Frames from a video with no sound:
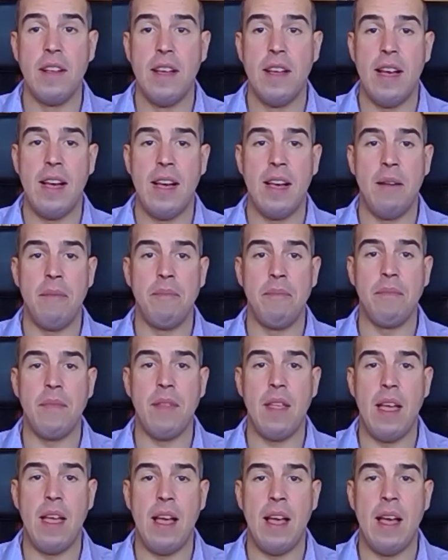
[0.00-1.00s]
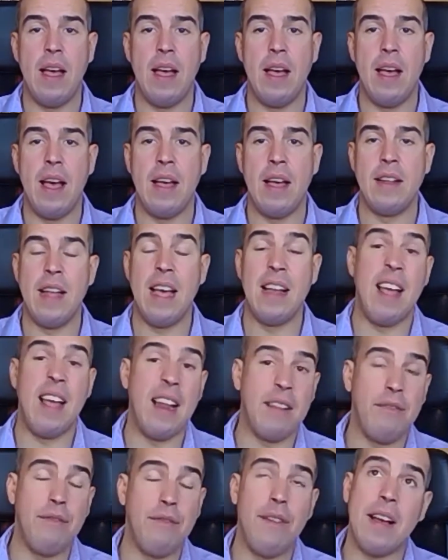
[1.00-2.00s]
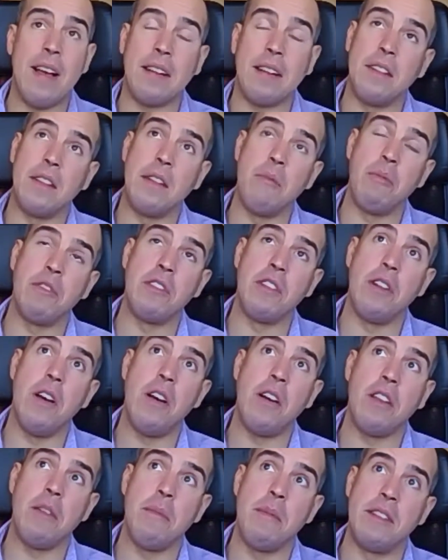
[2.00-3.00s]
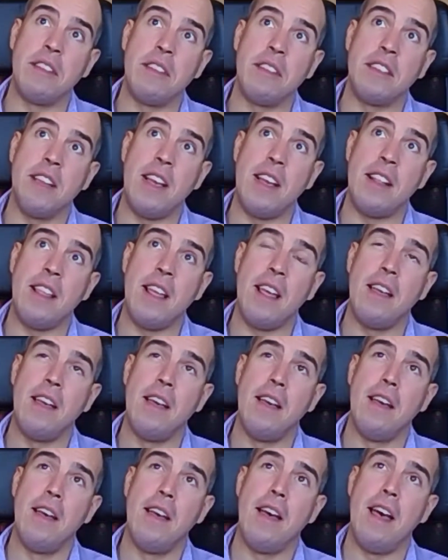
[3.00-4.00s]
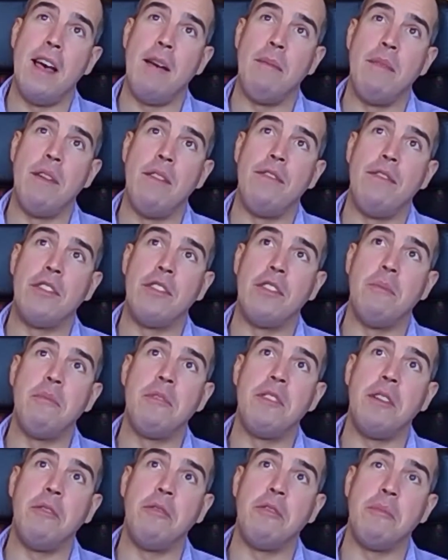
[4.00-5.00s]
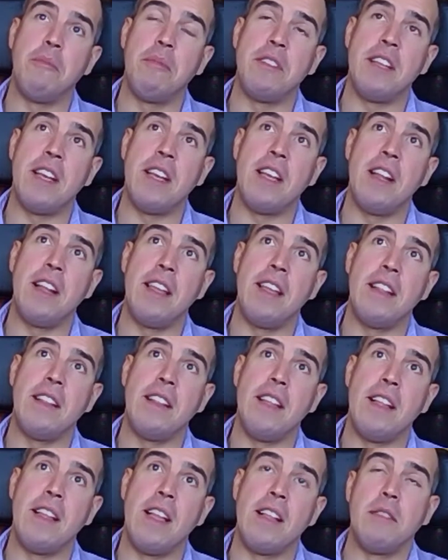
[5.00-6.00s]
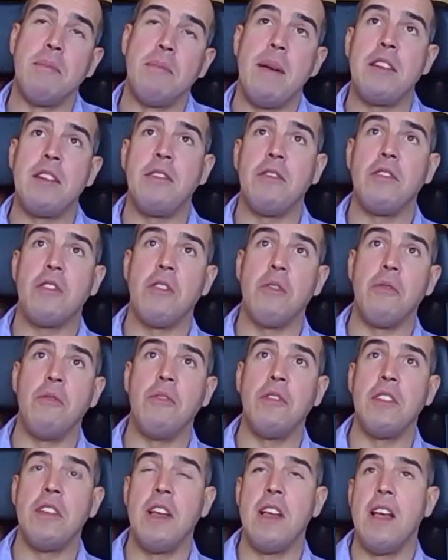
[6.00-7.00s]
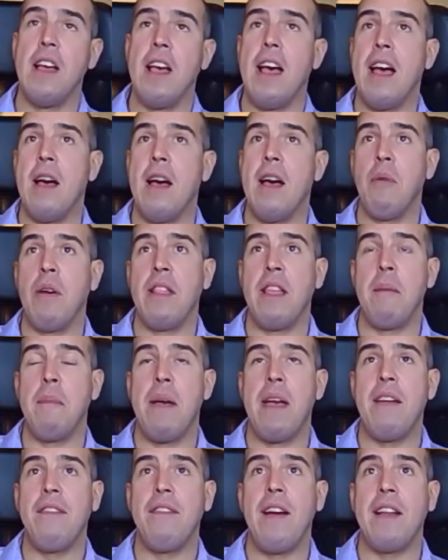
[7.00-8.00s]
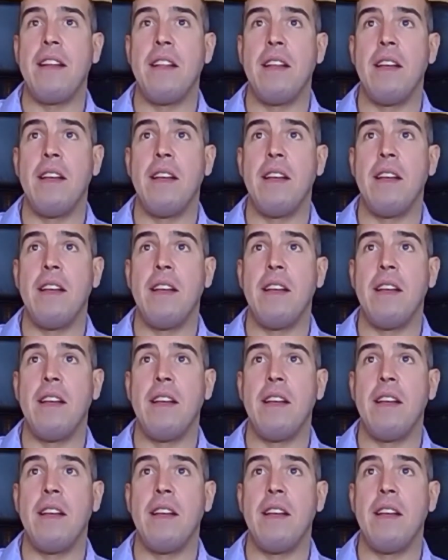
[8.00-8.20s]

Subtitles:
And in fact, there was an argument to say that for some children, particularly in special schools, where they may have had